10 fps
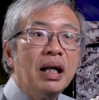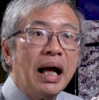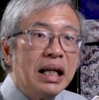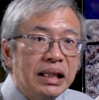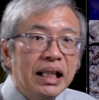
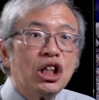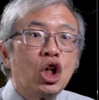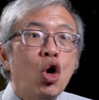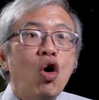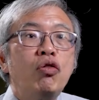And he says it's
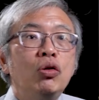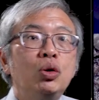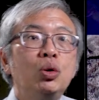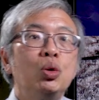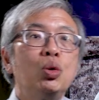lawful
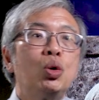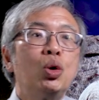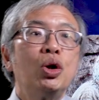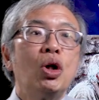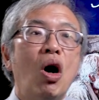to do
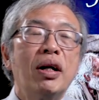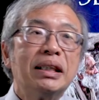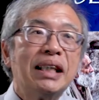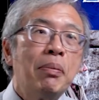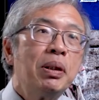good on a
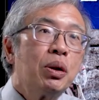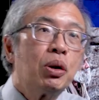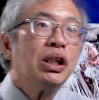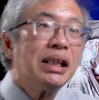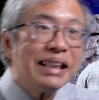Sabbath
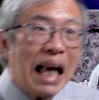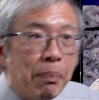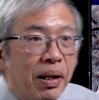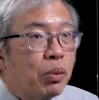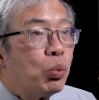because the
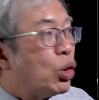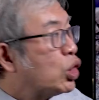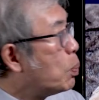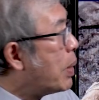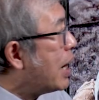Sabbath
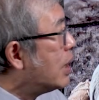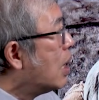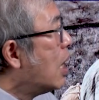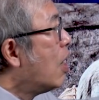was made